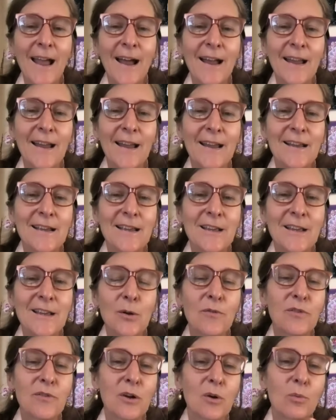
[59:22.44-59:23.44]
uh, eh, you
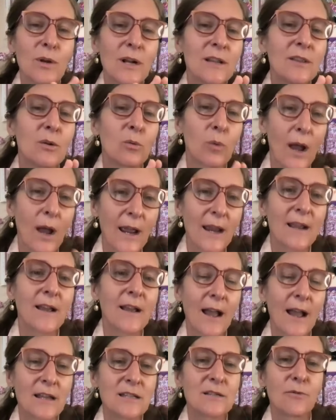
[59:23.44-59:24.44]
know, if they're reading the right
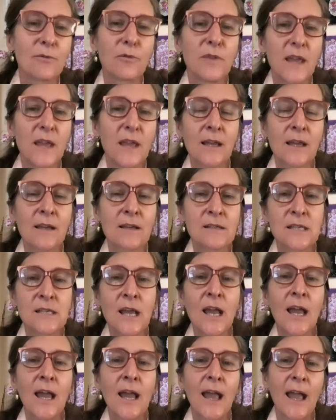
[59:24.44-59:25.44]
kinds of things,
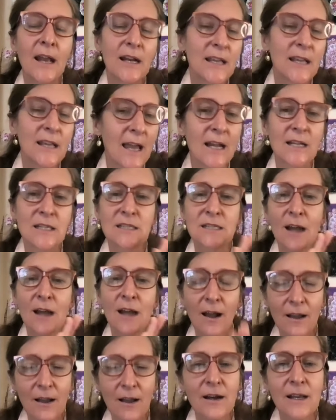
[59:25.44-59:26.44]
and again, it's
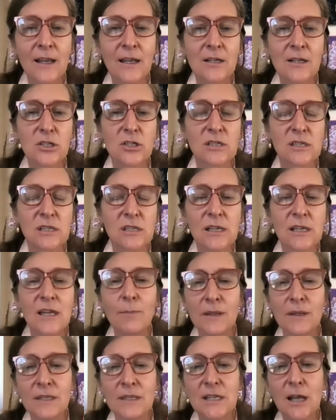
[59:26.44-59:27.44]
not cutting into
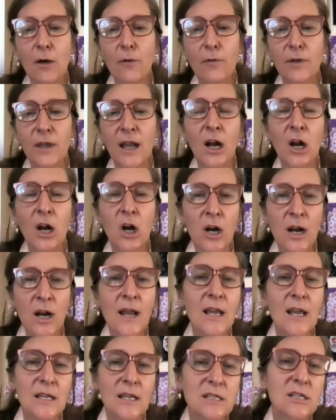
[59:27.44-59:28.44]
sleep and self care,
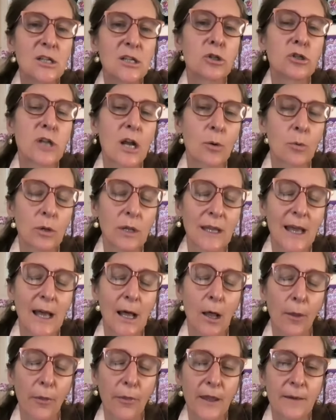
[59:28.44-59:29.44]
is still generally
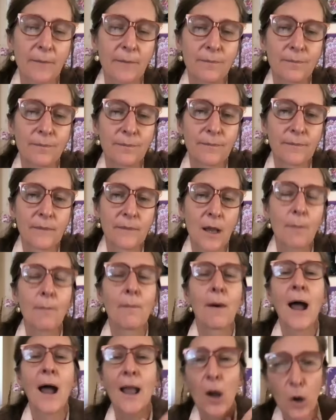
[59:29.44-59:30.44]
healthy
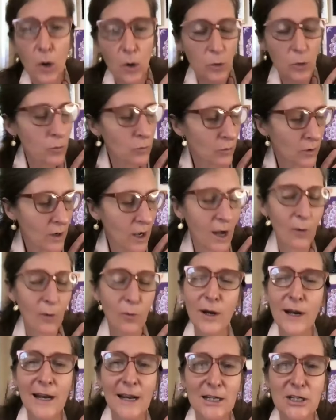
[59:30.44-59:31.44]
my own uh,
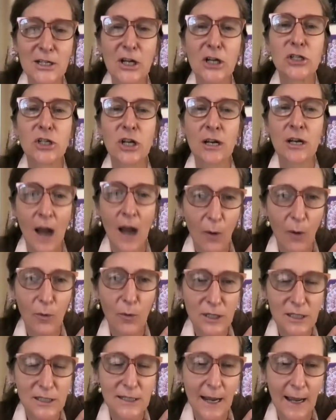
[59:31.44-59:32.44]
reading addiction
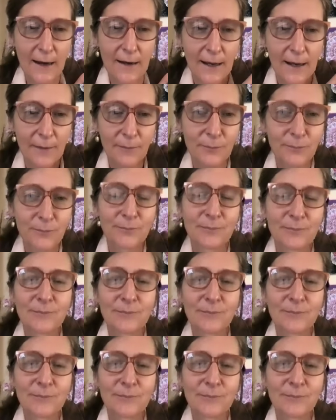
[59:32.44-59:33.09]
notwithstanding.